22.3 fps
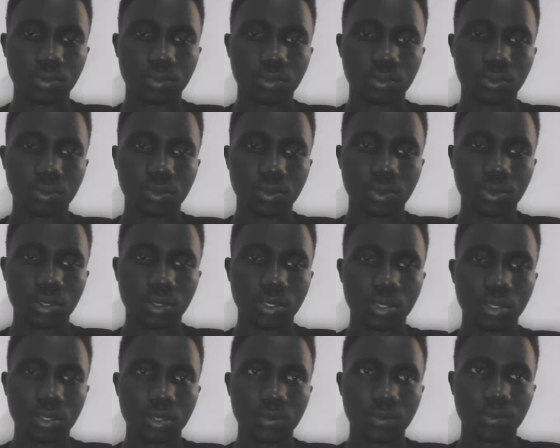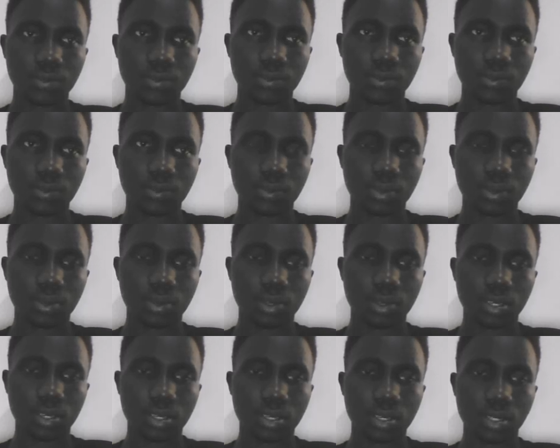Then
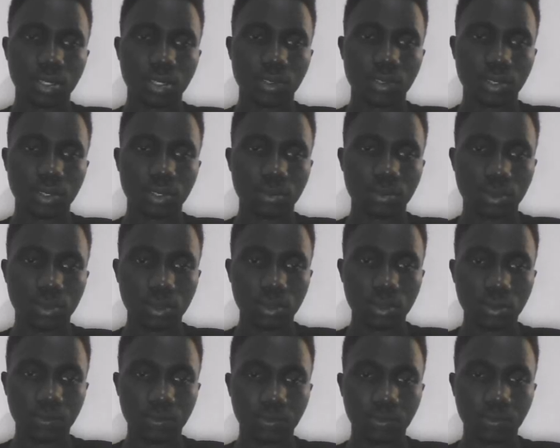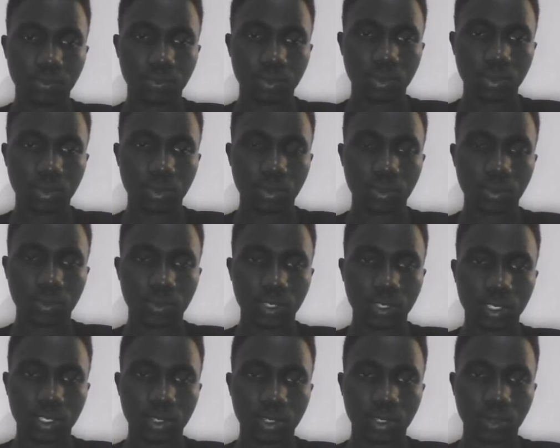the example, first
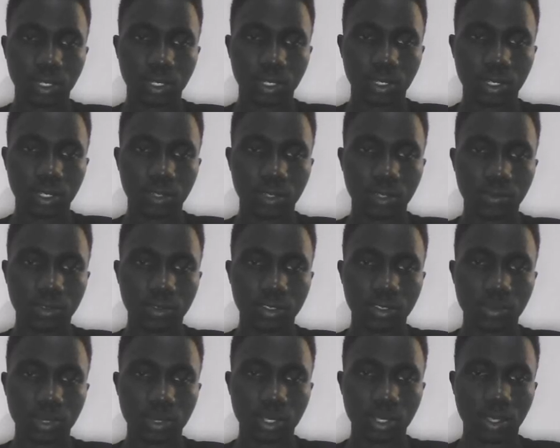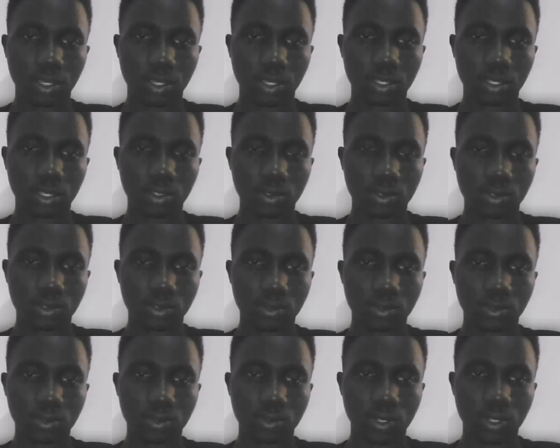time we can have Smith and Johnson
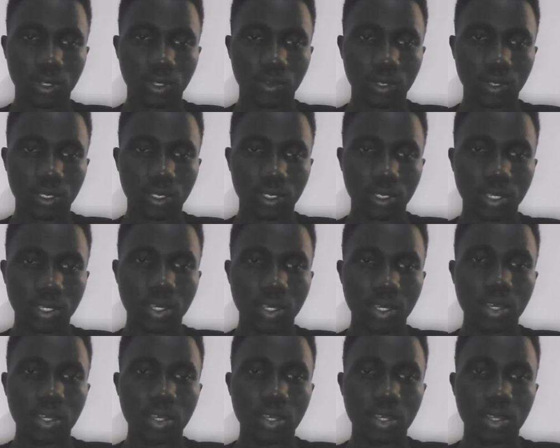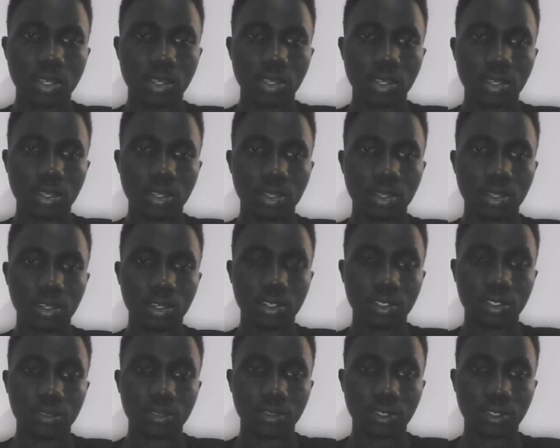2020. The
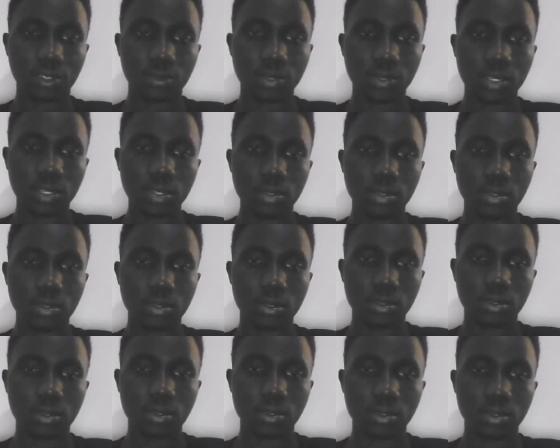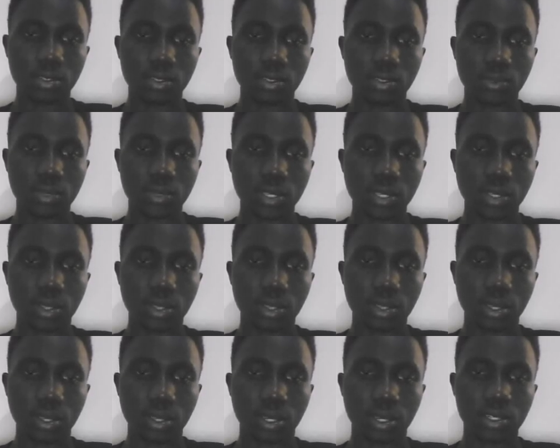narrative can be Smith
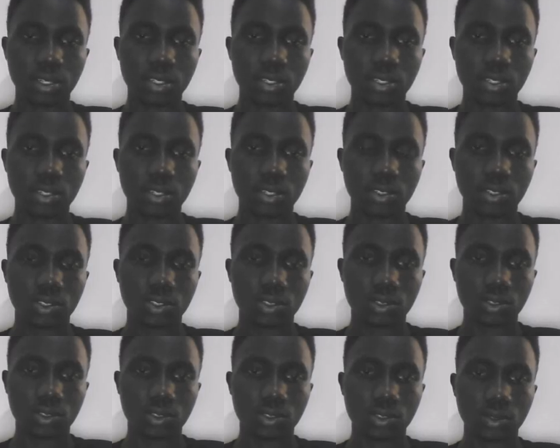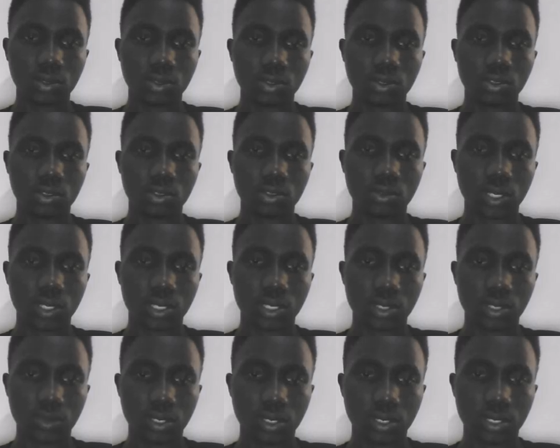and Johnson
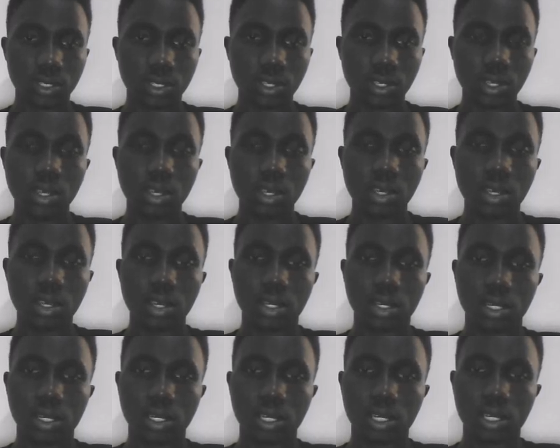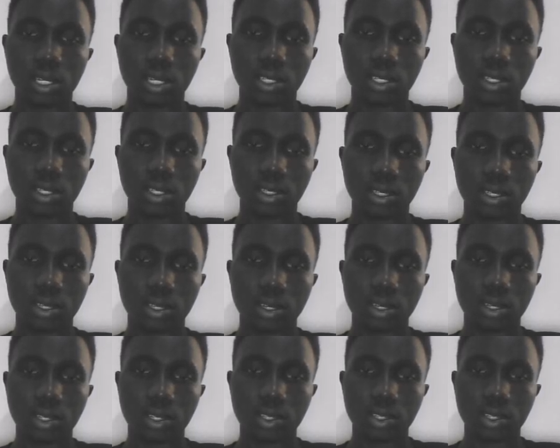2020
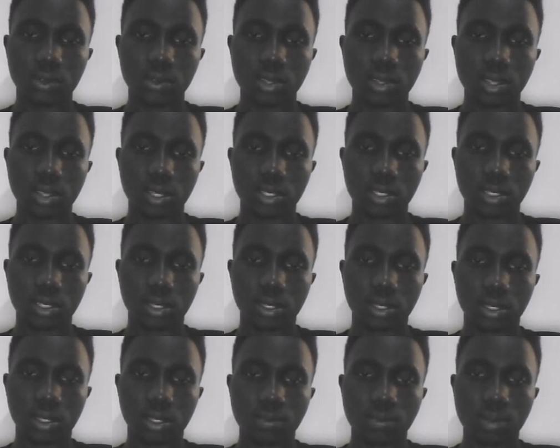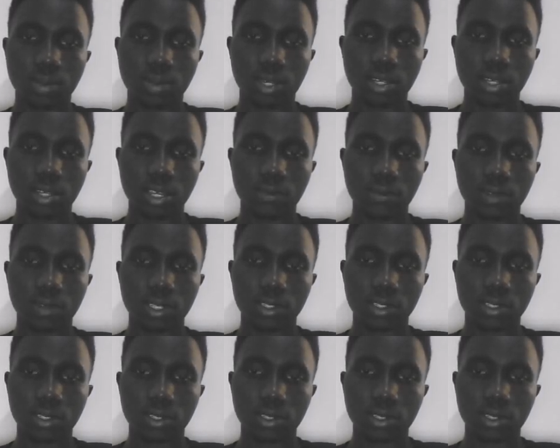argued that
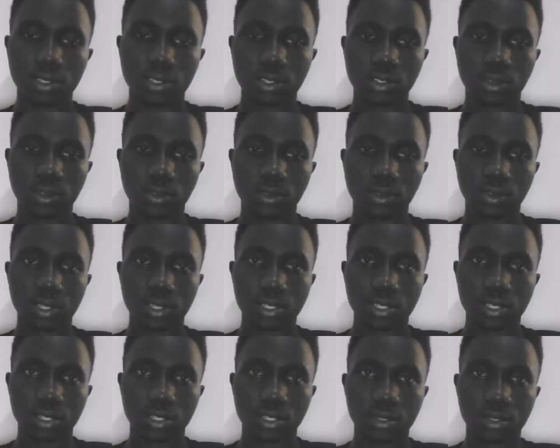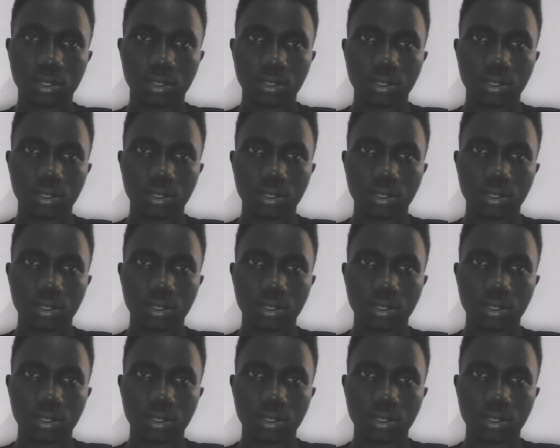biodiversity is threatened.